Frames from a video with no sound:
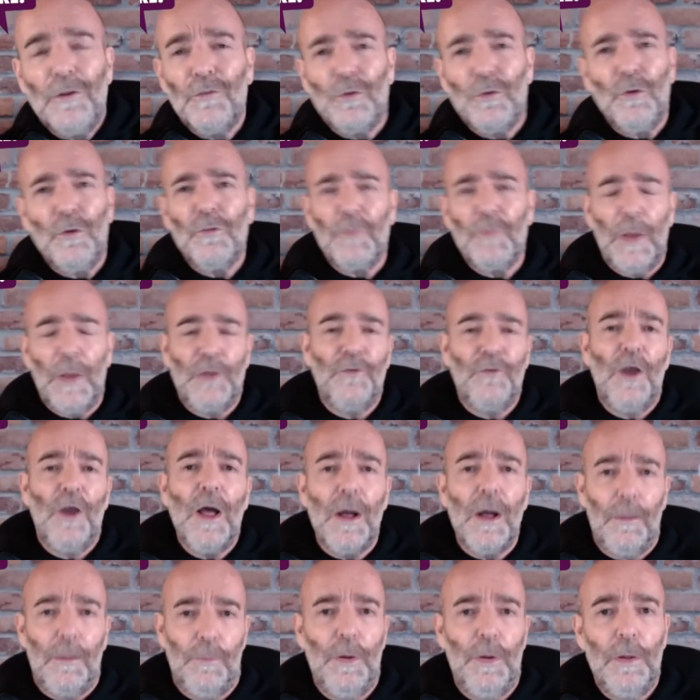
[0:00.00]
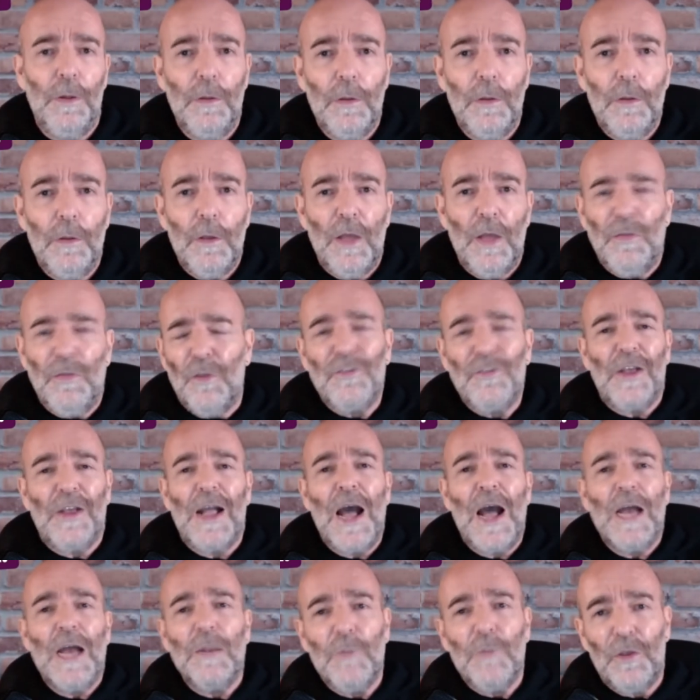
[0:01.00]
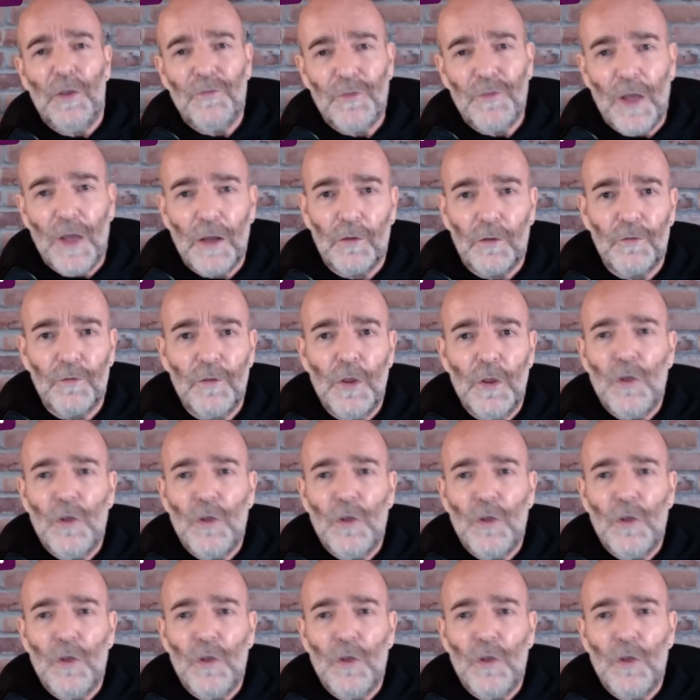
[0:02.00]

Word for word: lost my job and this economy sucks.